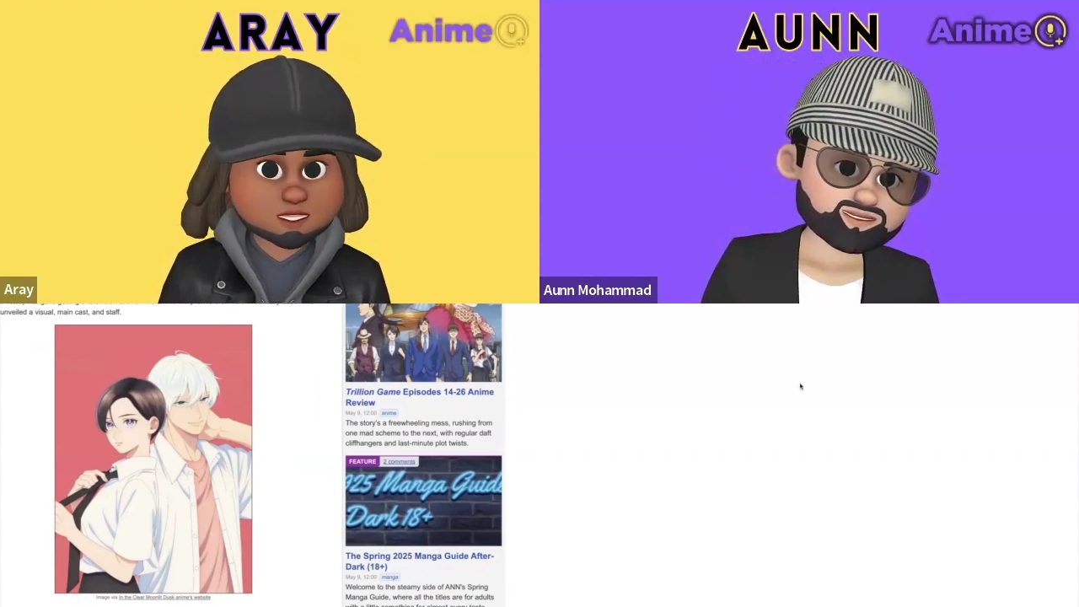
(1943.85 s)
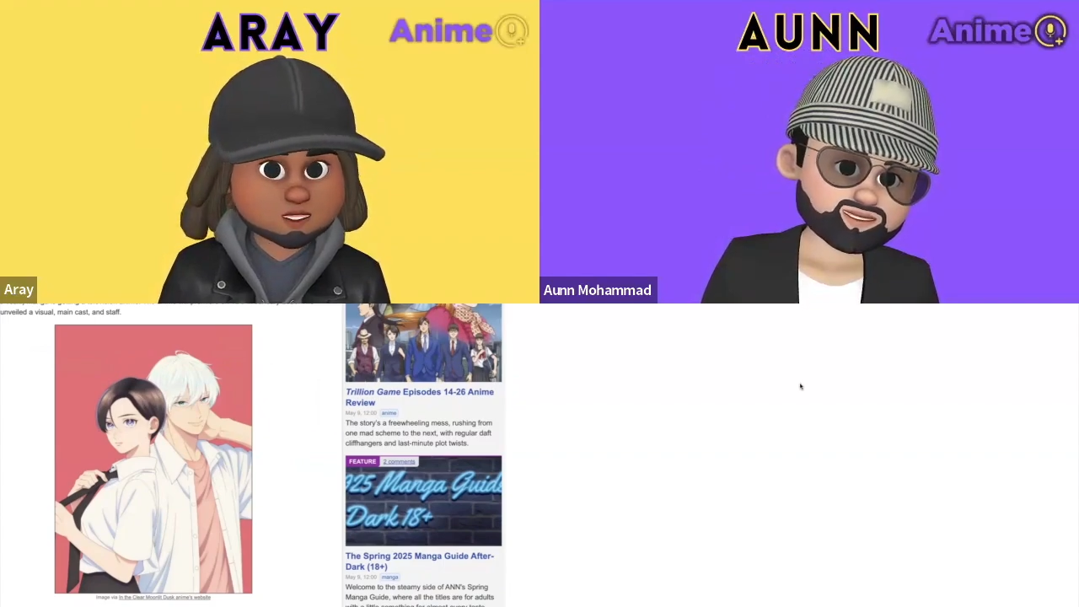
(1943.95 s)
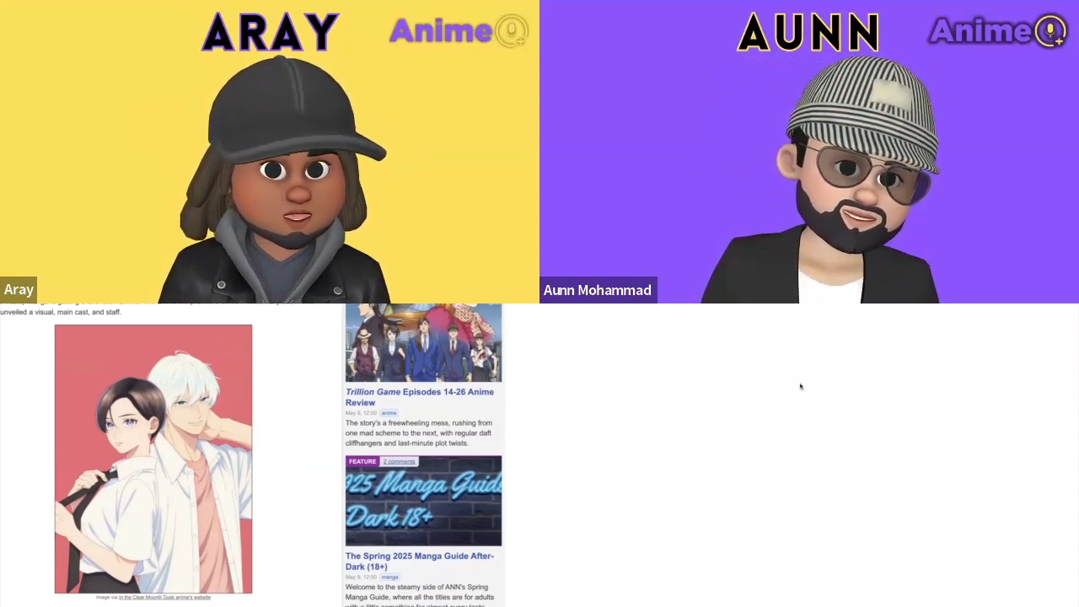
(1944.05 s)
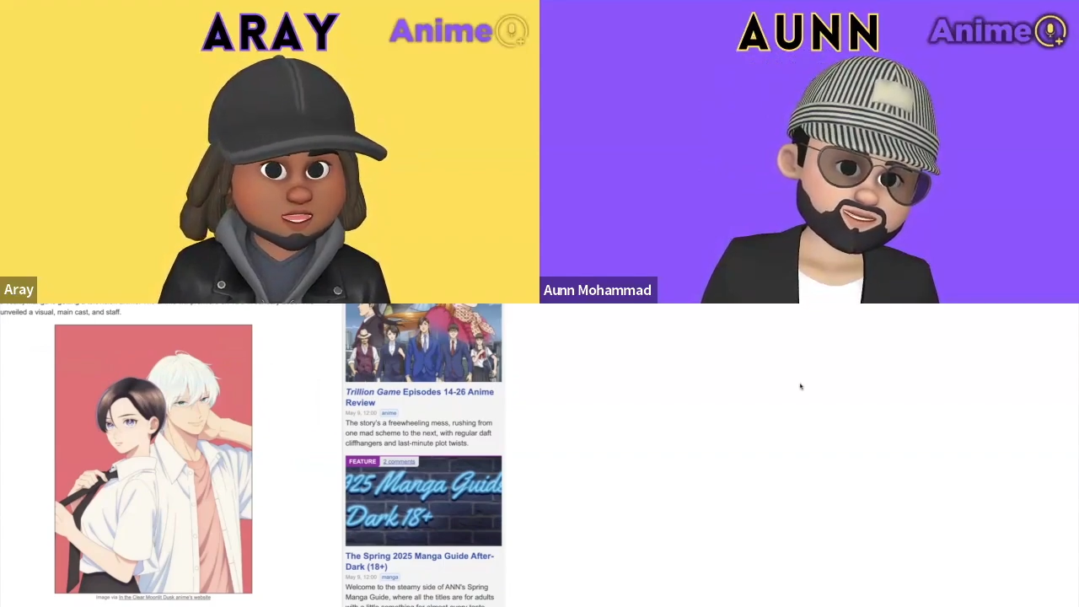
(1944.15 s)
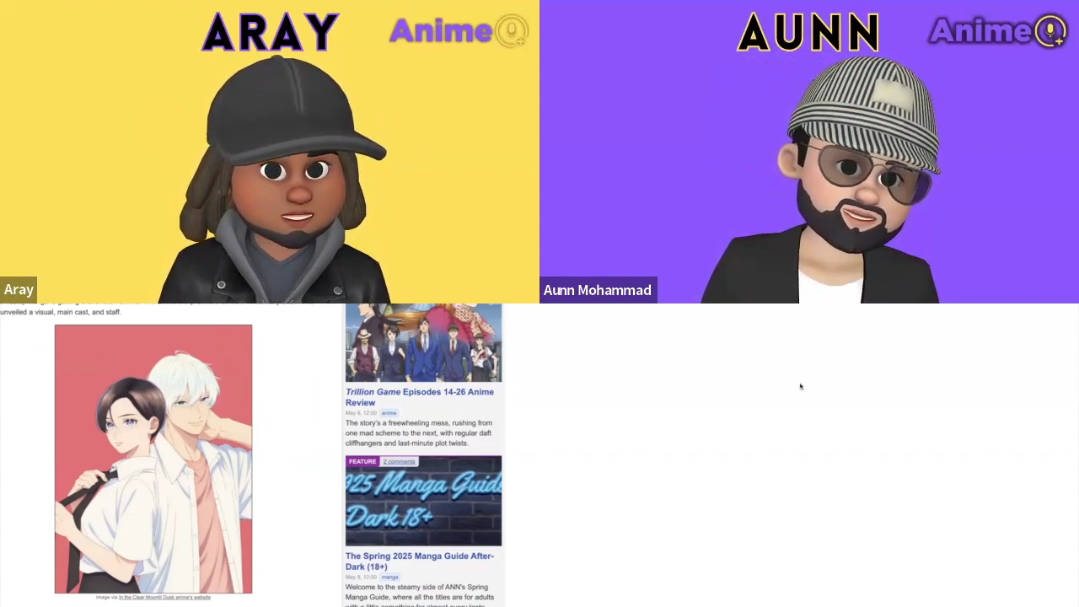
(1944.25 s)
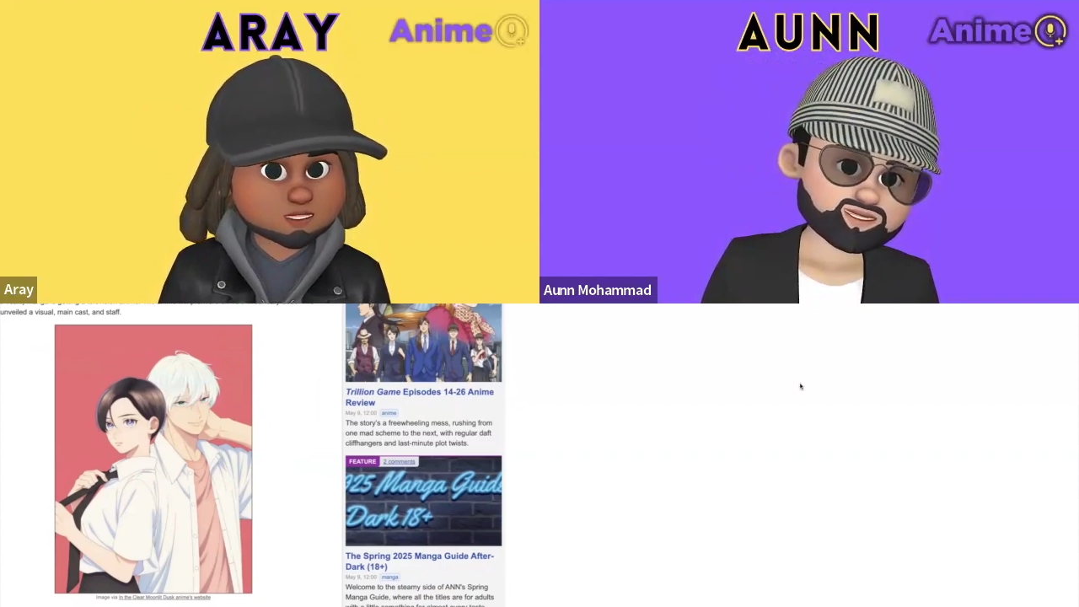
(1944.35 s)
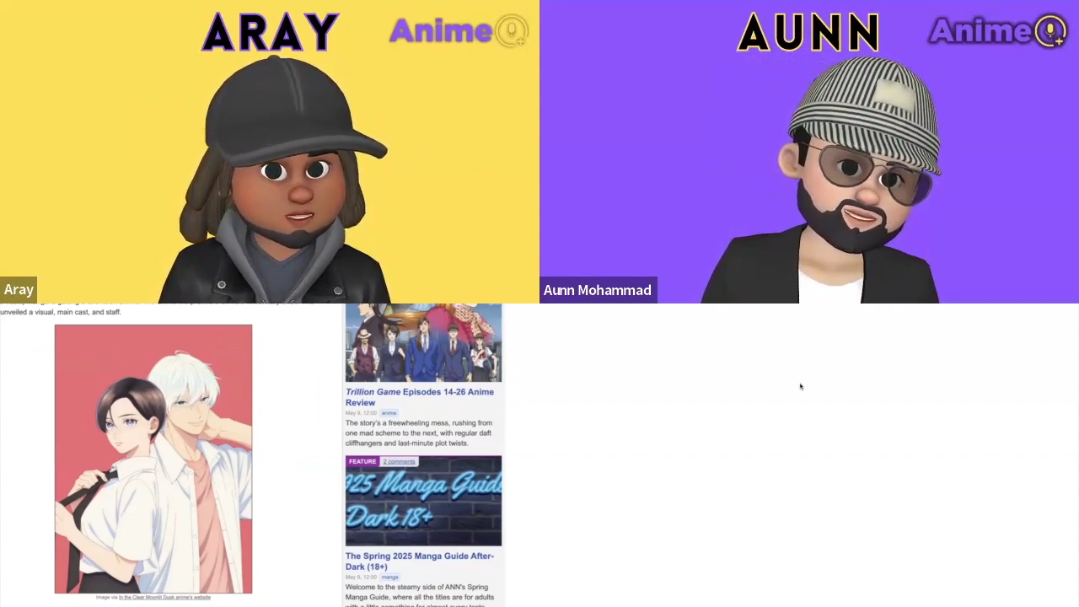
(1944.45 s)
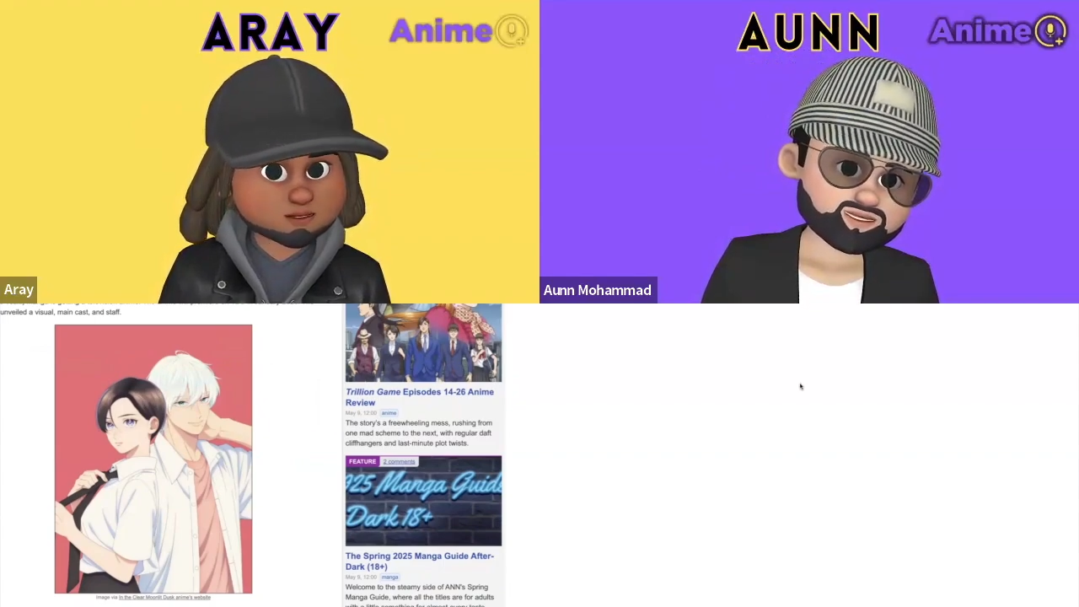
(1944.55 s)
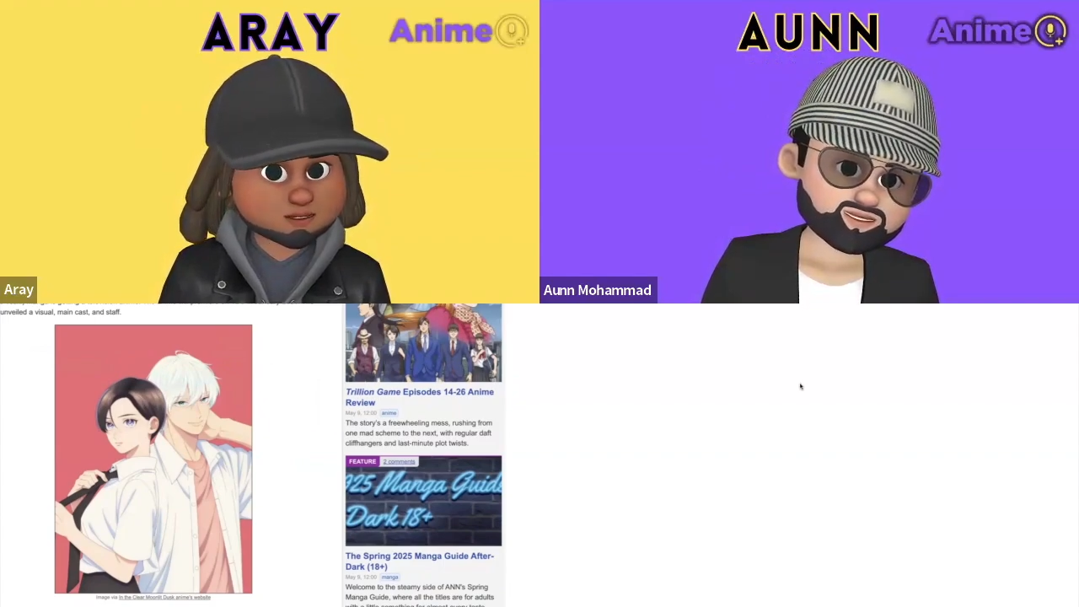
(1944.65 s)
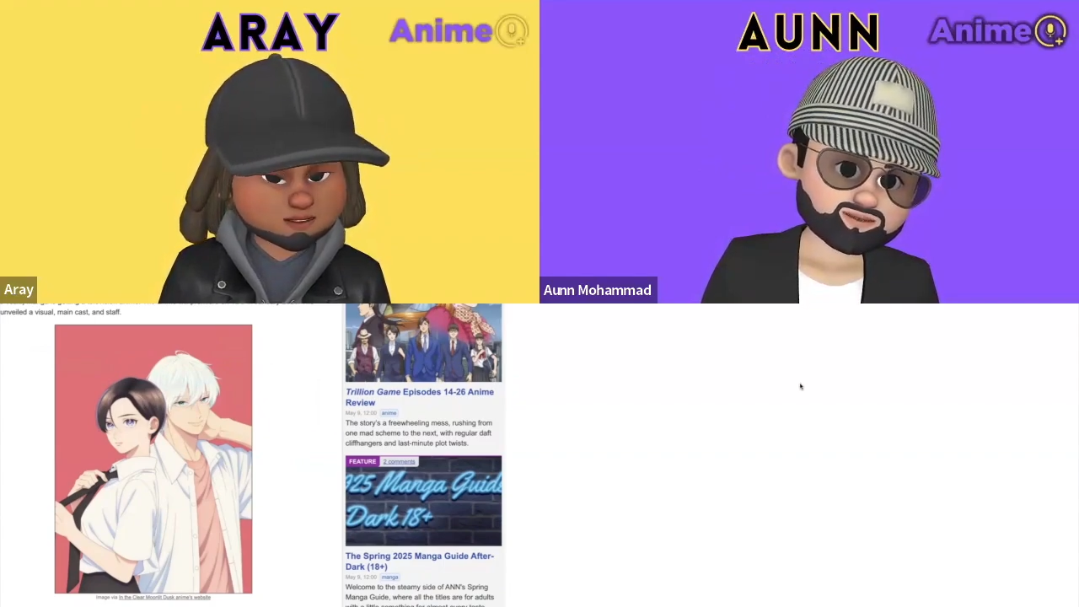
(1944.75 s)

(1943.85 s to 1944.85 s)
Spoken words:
a romance.